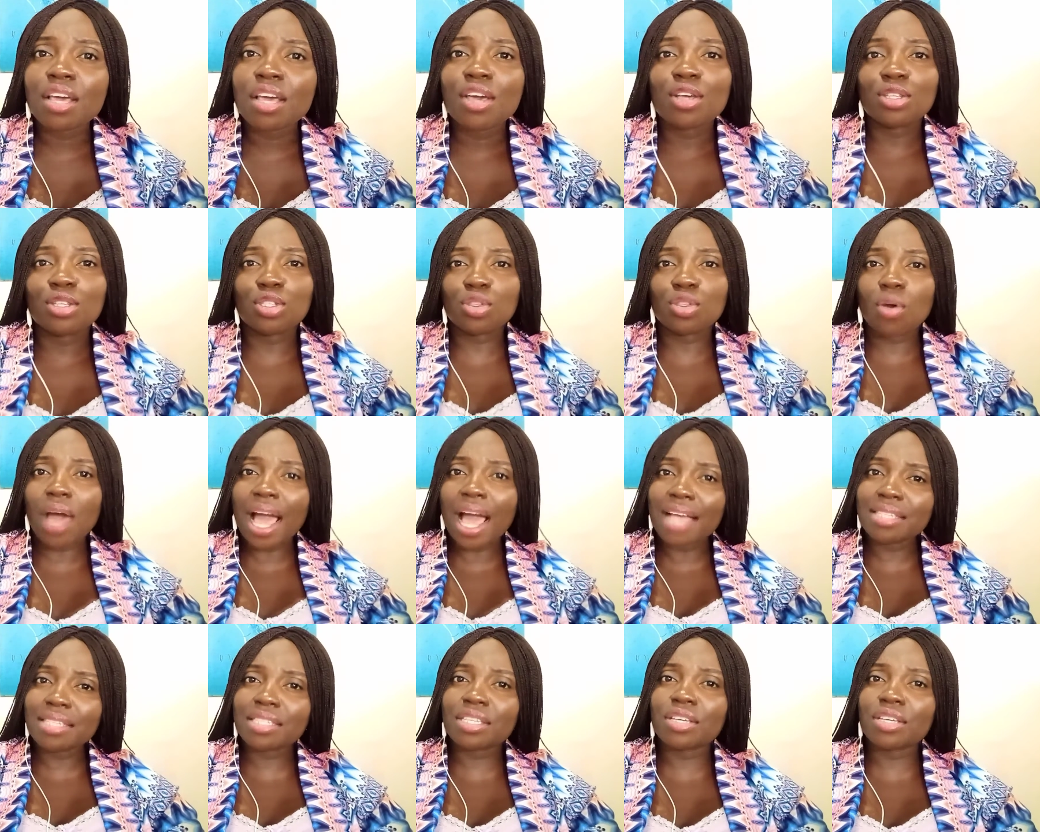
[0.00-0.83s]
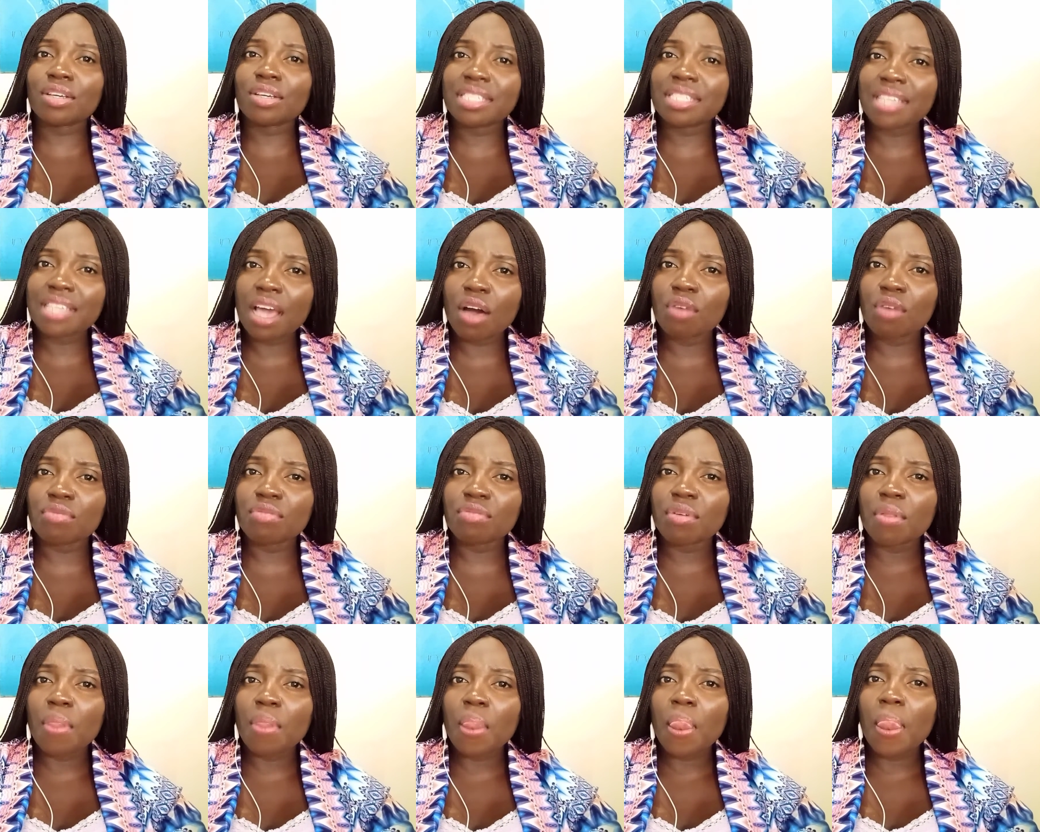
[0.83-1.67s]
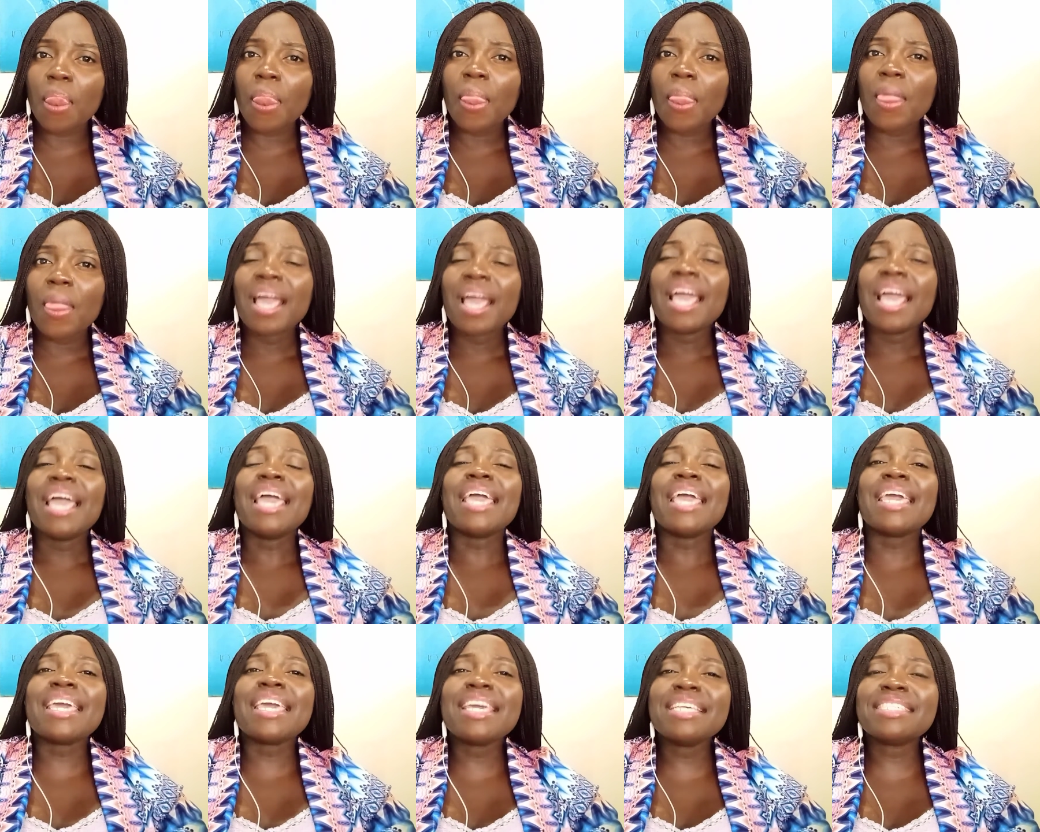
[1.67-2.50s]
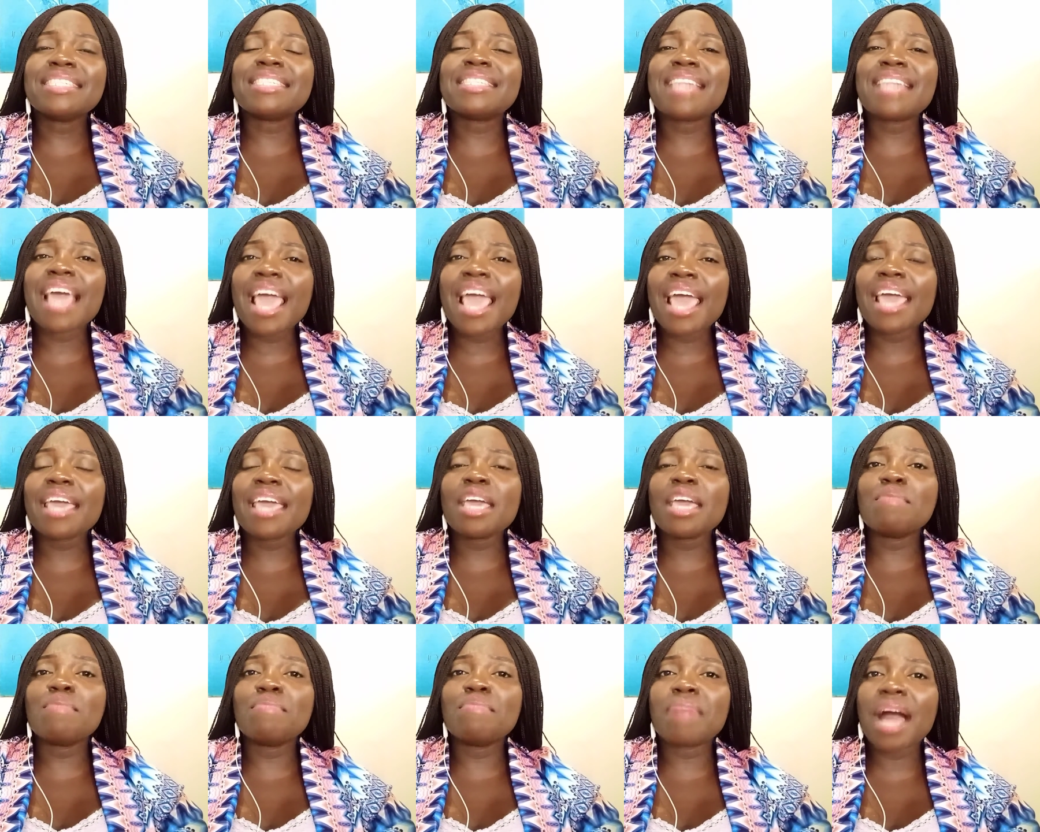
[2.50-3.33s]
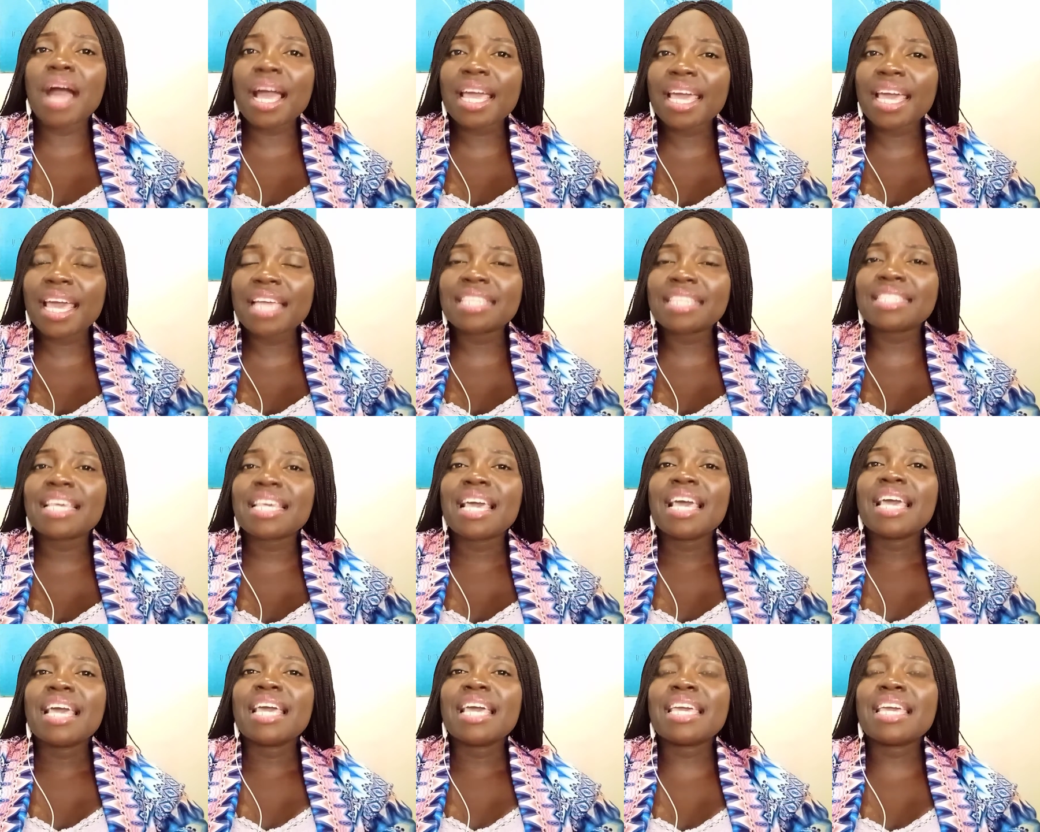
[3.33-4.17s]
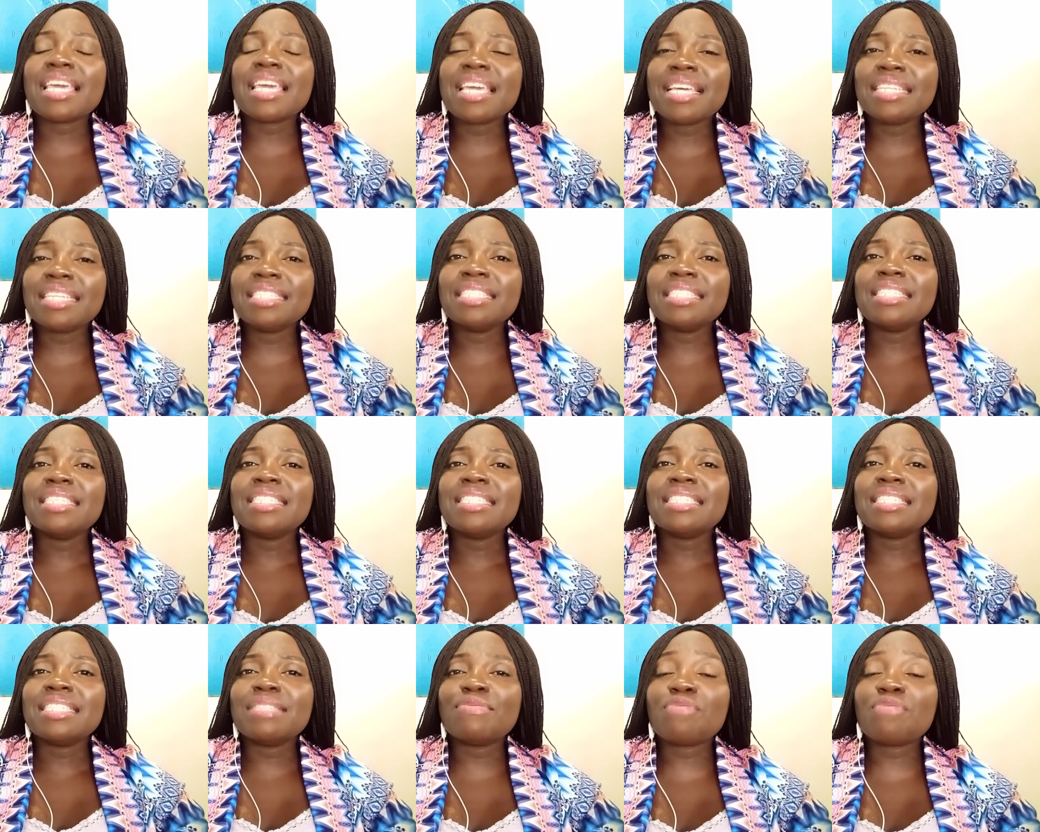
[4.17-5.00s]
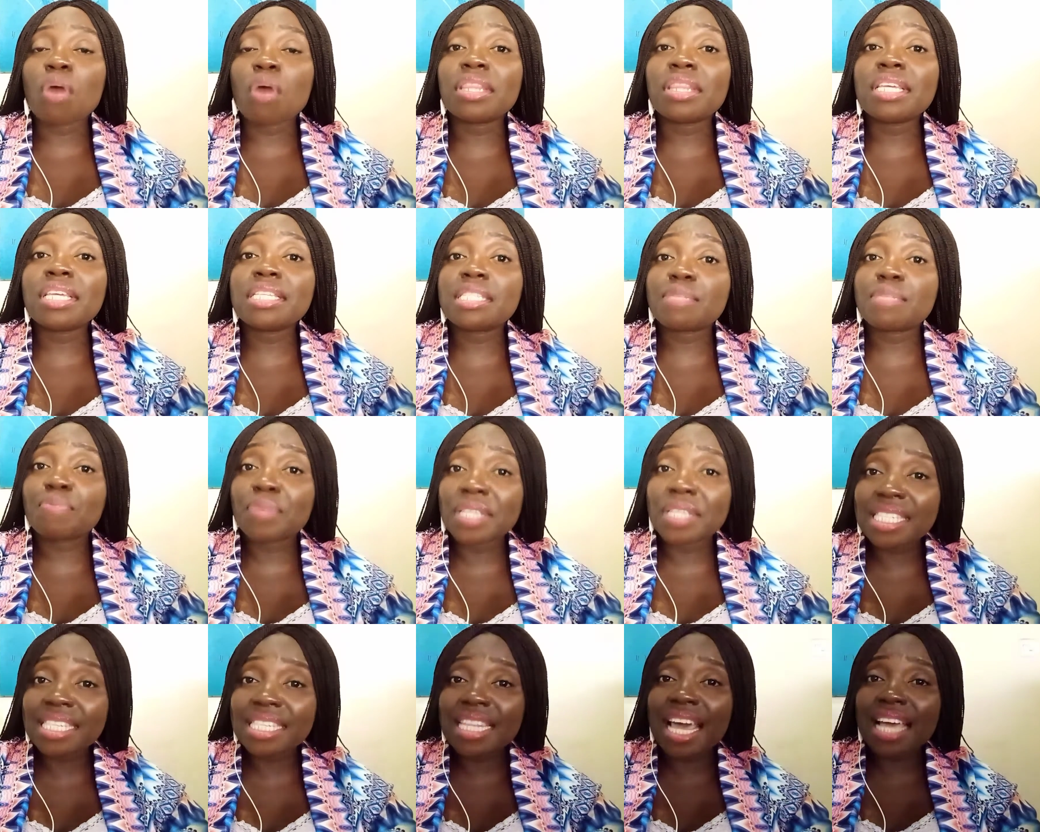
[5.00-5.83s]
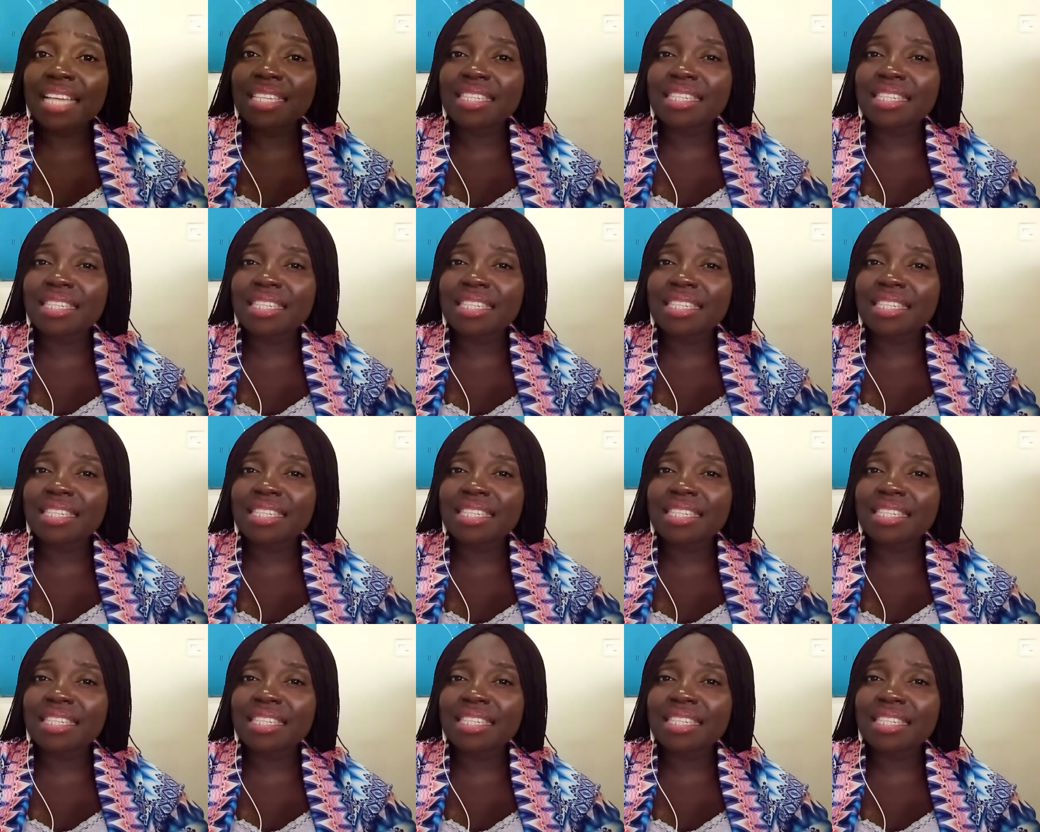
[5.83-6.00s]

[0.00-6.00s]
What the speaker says: So ask yourself, is there a market in for this business?